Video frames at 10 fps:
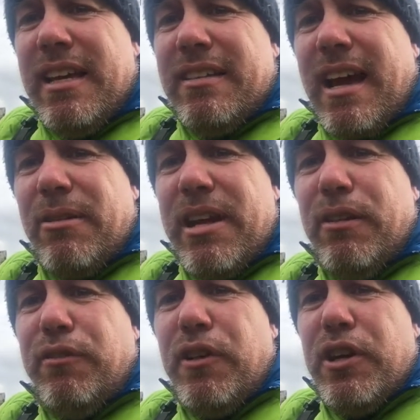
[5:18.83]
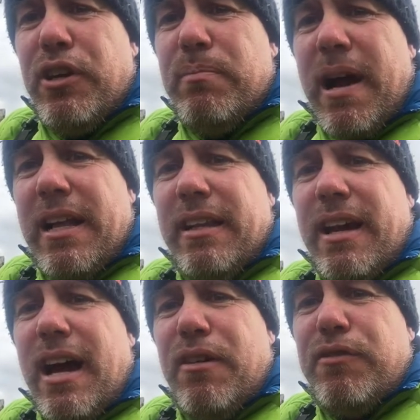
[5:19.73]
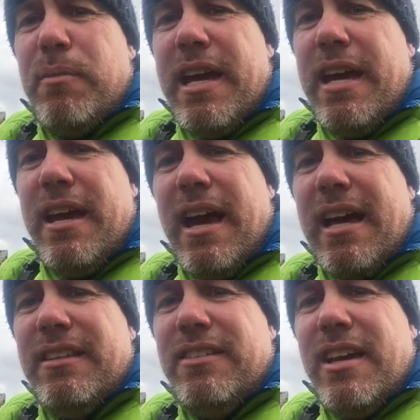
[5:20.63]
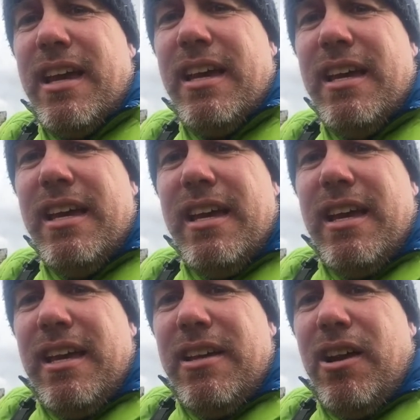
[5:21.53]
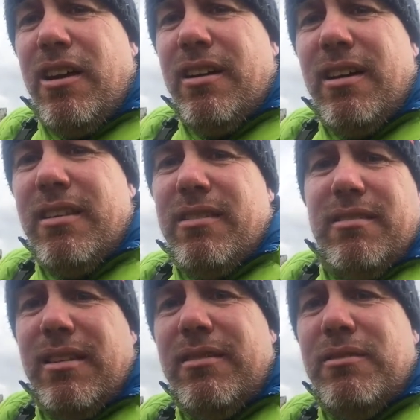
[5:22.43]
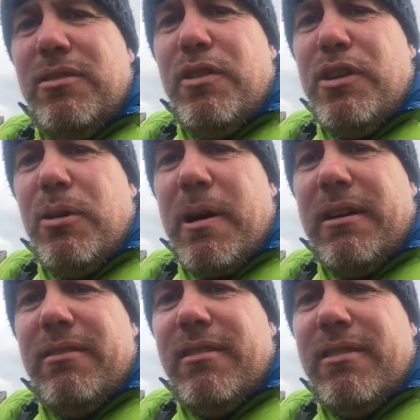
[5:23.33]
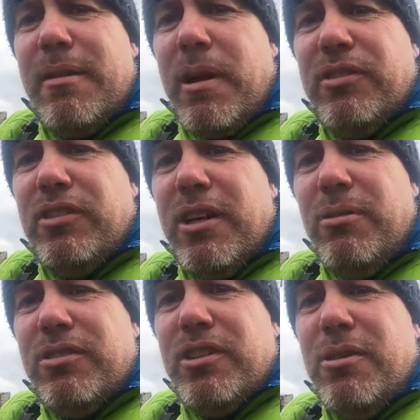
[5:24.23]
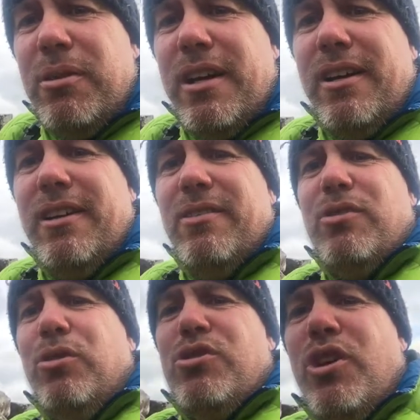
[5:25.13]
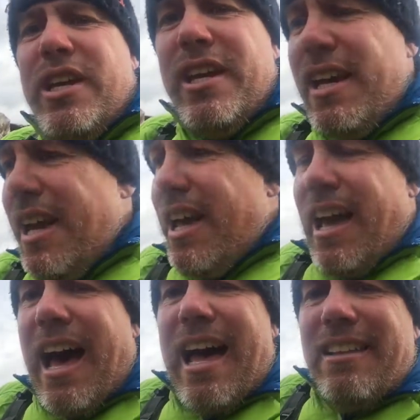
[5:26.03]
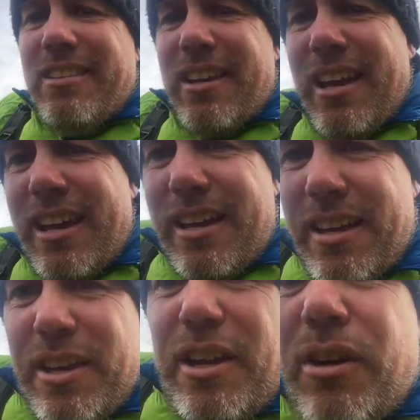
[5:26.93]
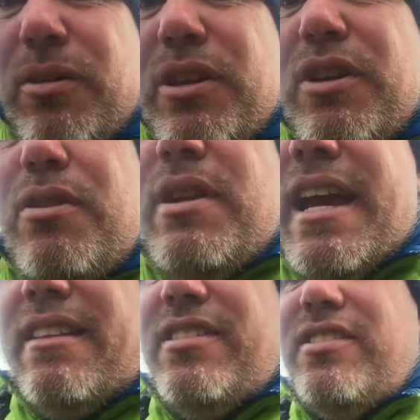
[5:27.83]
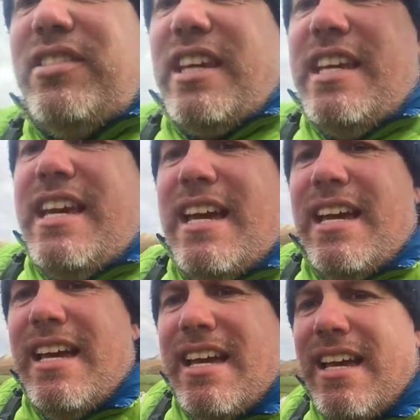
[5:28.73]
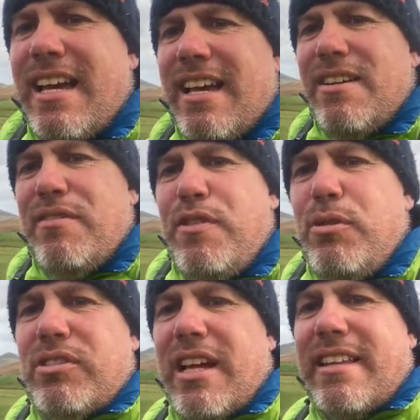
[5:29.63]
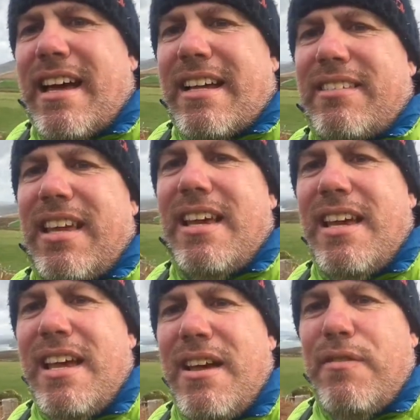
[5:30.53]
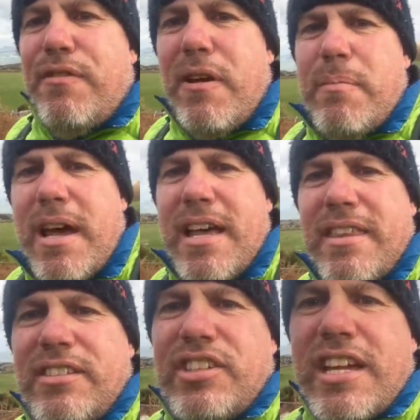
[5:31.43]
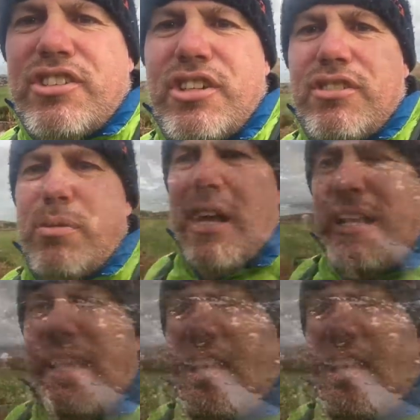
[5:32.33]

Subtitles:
downhill for a good 1.5 miles from here, and you know, and then you've only got about 9 miles to go, so it's all joy. And you know, you get to see views like that from this section as well.